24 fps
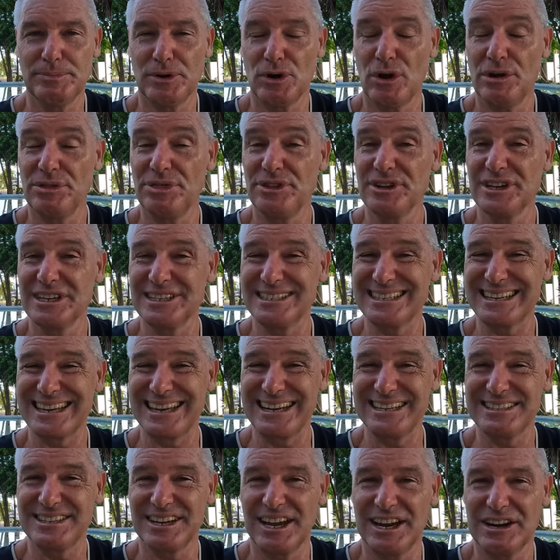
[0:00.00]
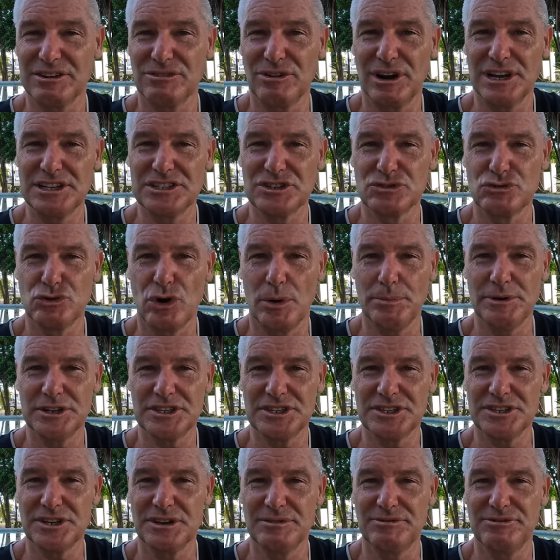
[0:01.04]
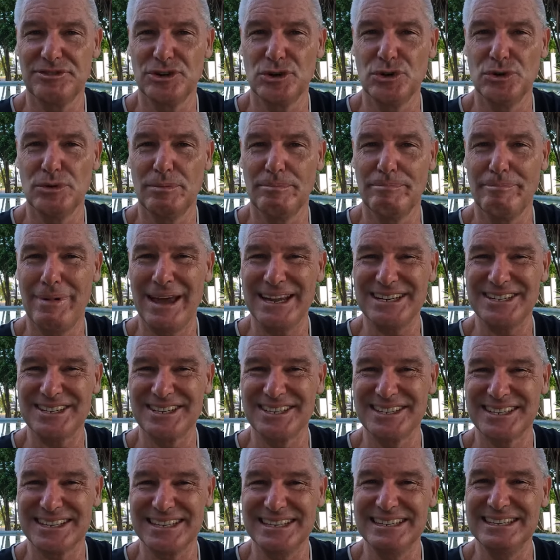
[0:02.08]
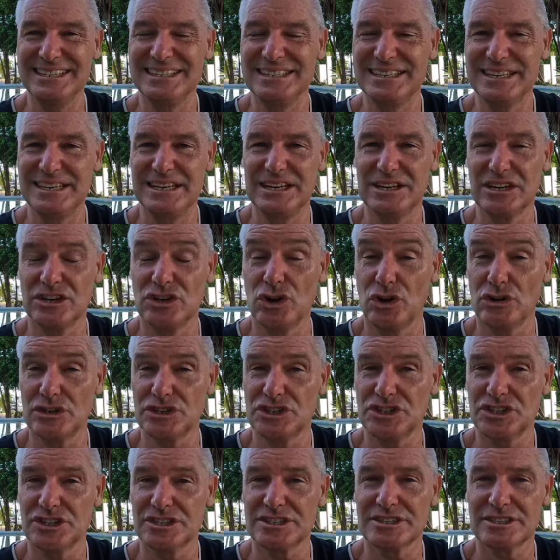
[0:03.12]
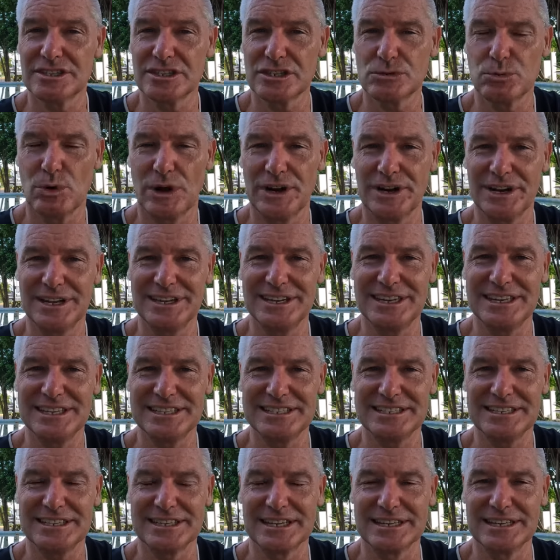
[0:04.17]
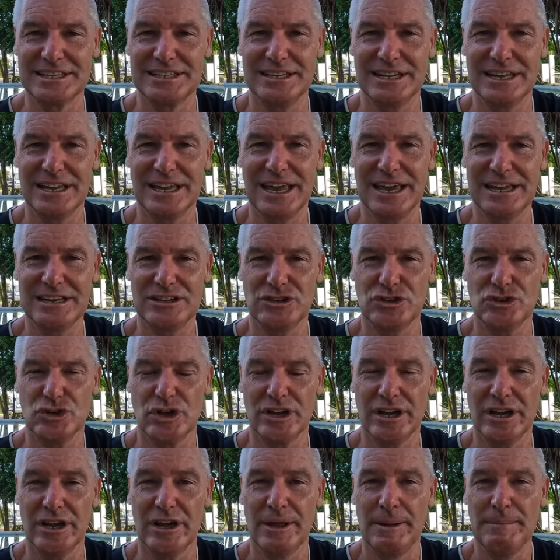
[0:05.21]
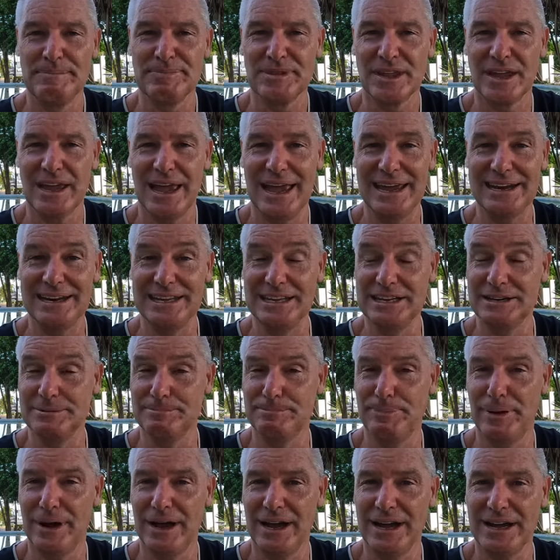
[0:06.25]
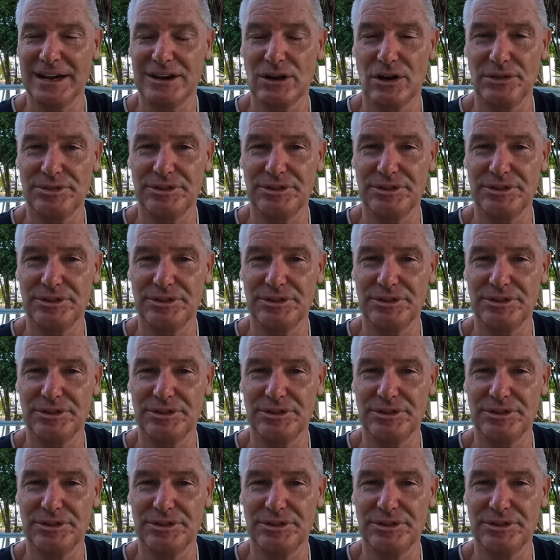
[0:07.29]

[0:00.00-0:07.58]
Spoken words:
it. But I think it's going to take Razor-Robertson a few matches indeed, and not just this one against England at Eden Park.